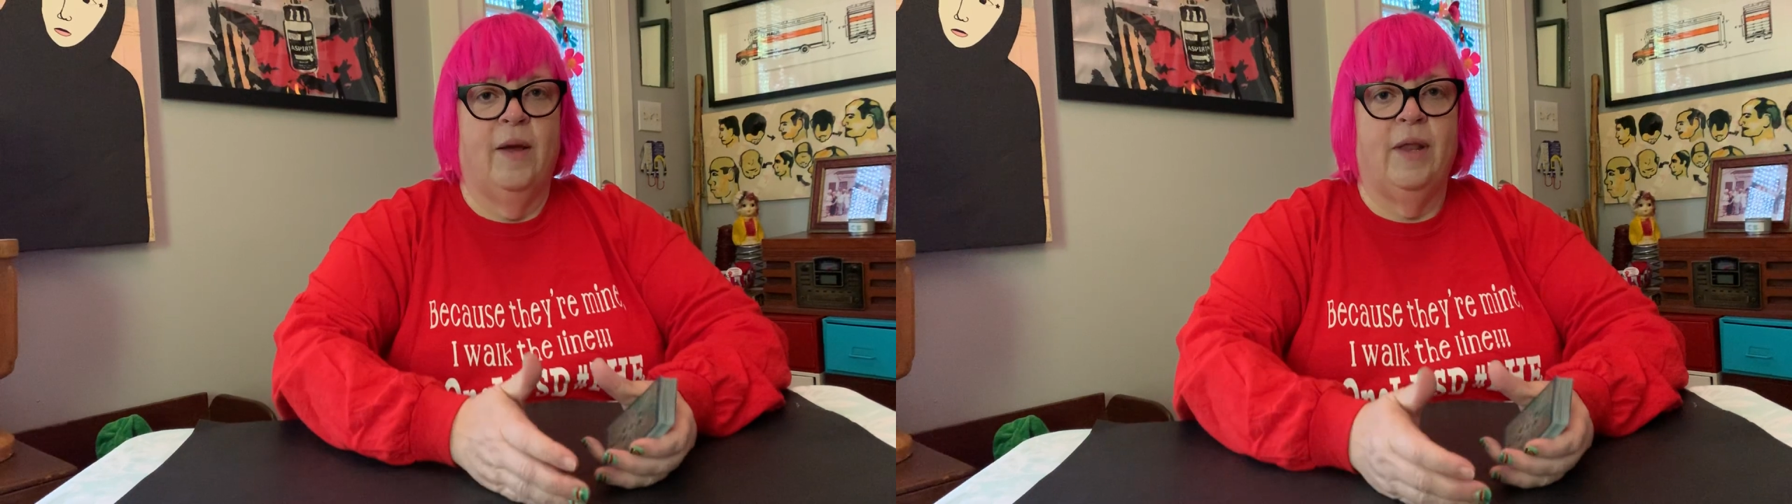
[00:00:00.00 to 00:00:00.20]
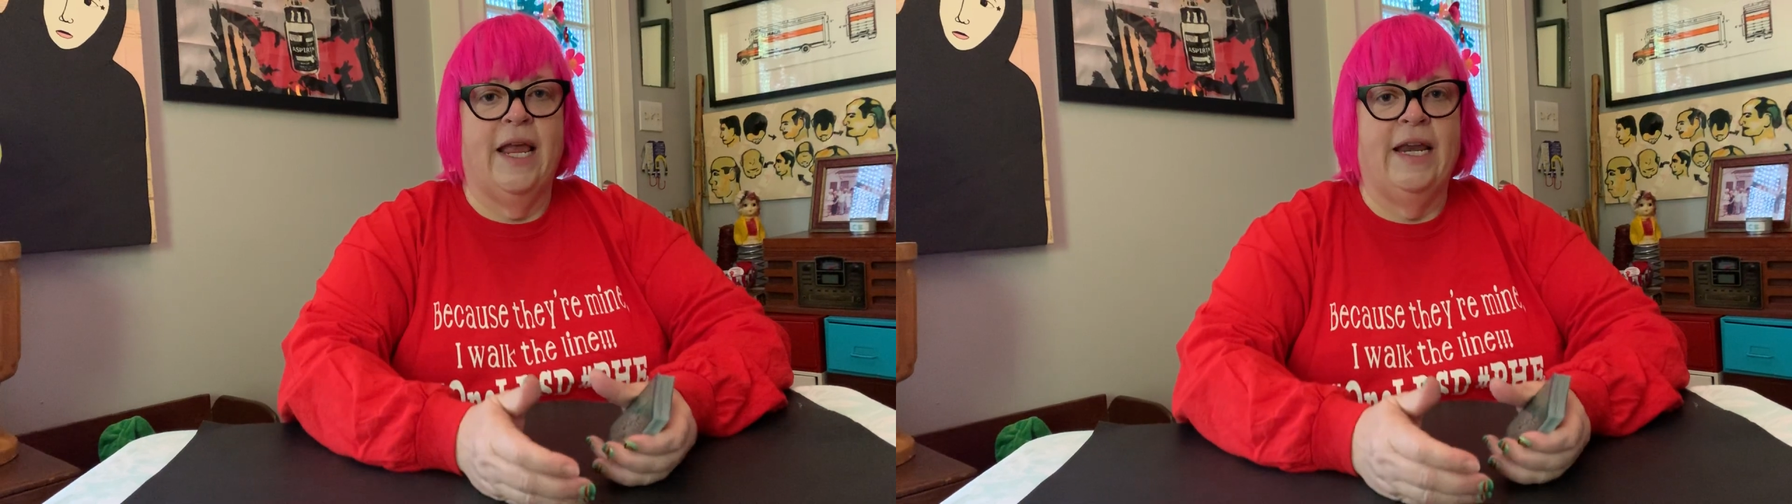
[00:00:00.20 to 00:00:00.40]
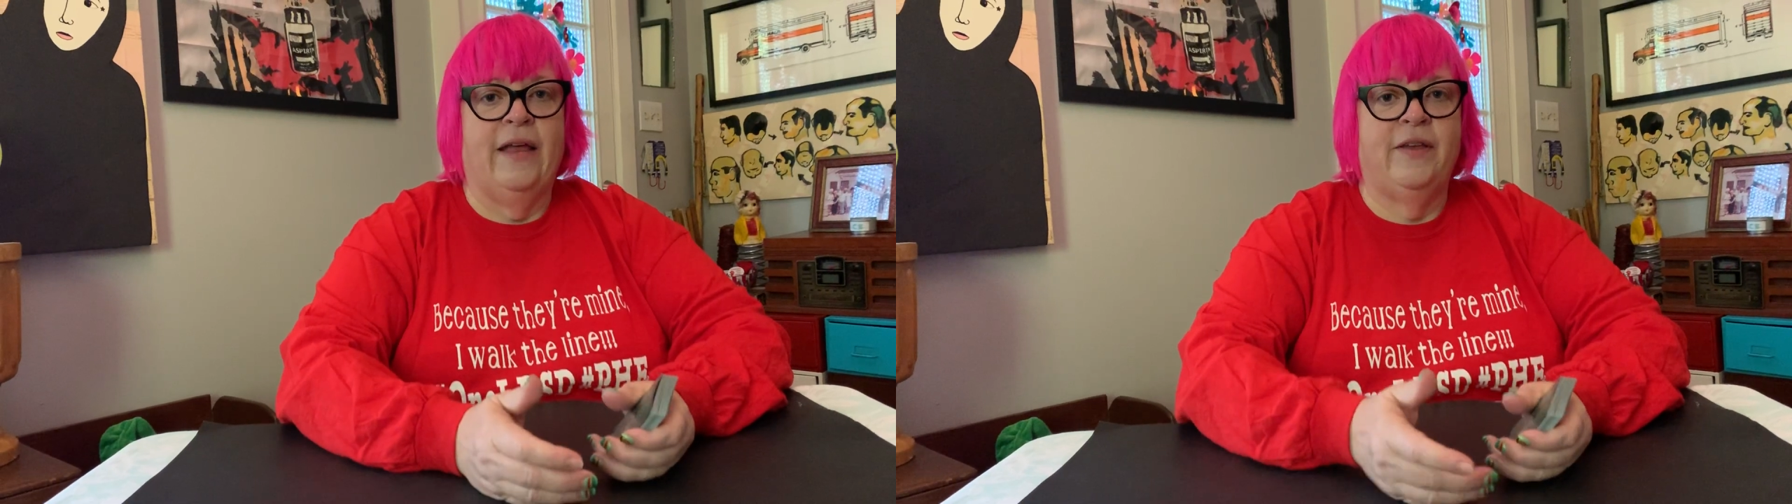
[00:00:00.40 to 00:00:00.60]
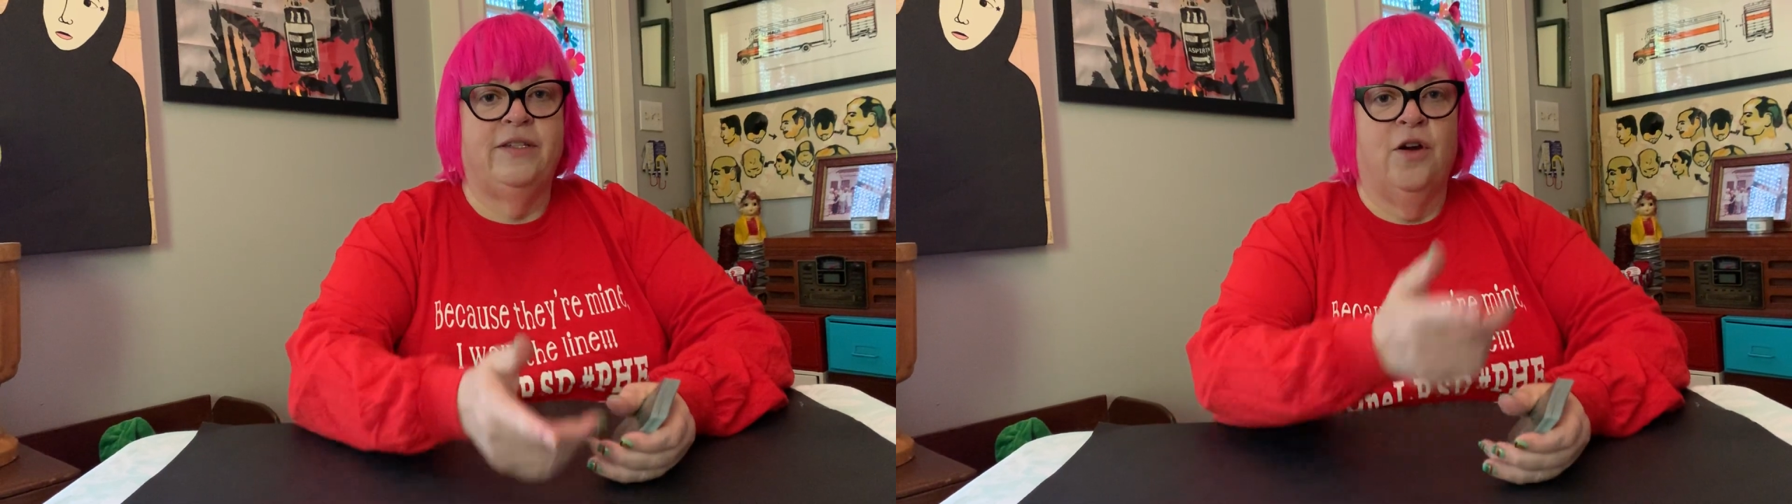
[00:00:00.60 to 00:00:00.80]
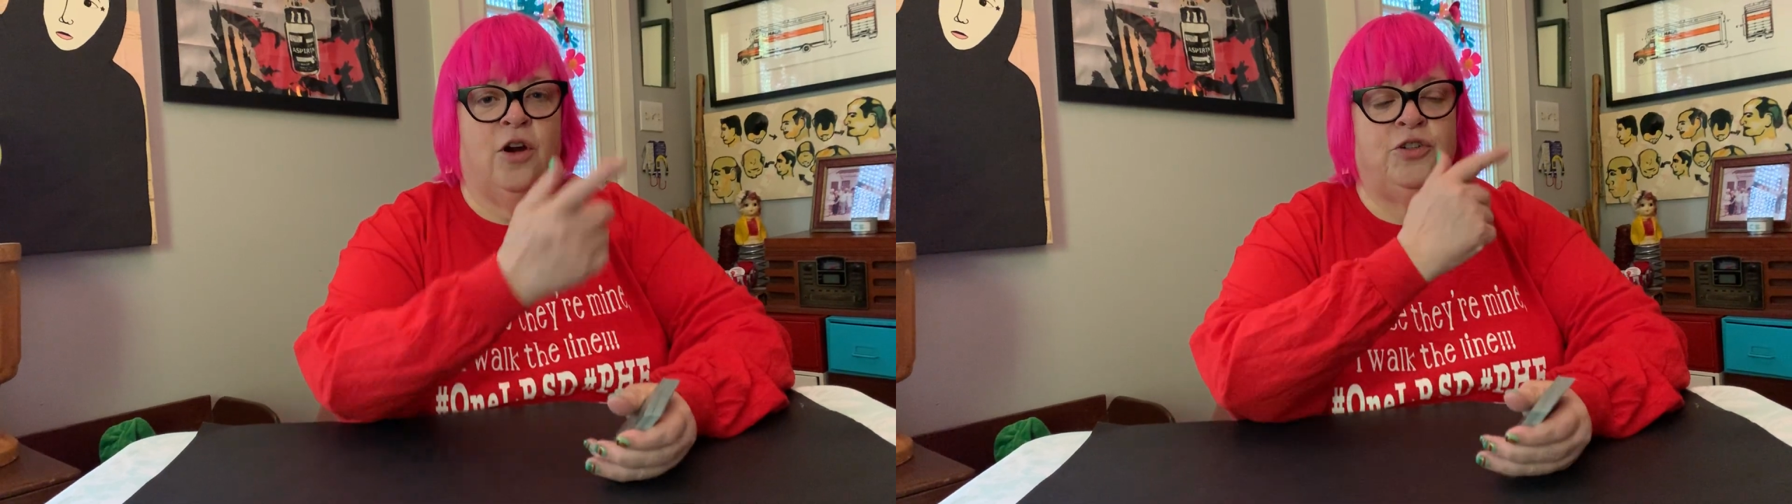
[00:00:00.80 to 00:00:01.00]
I'm laying down these
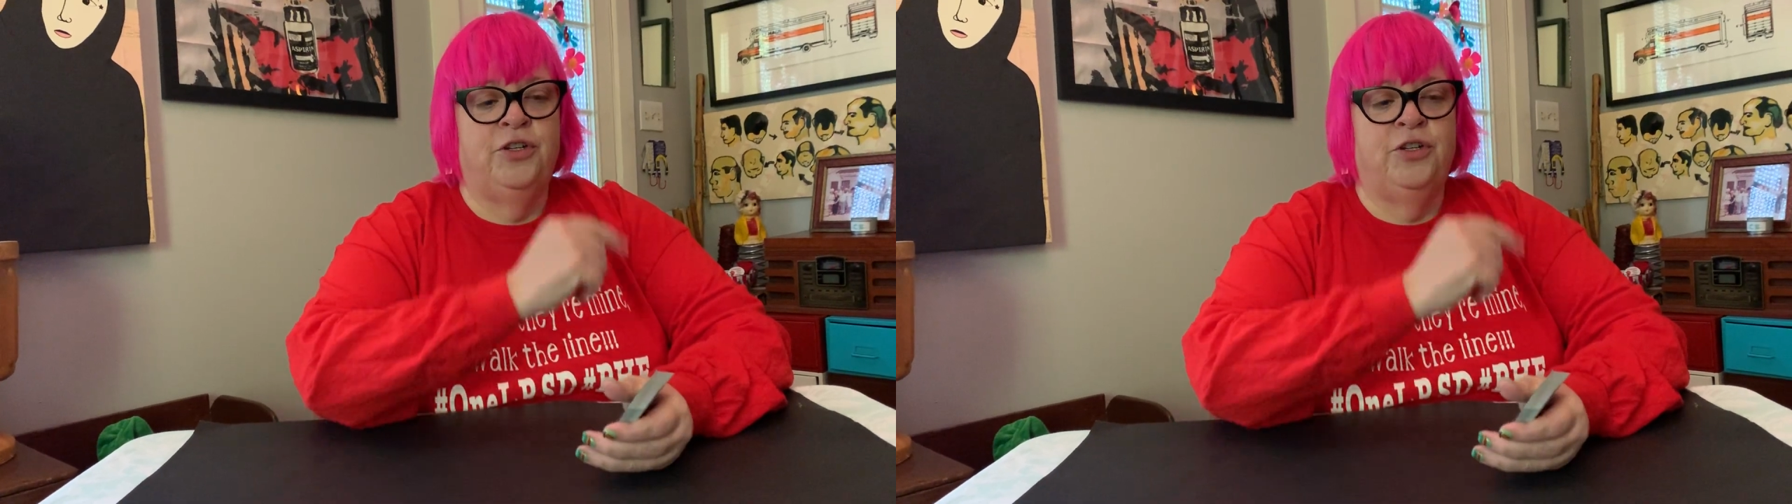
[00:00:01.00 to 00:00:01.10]
cards,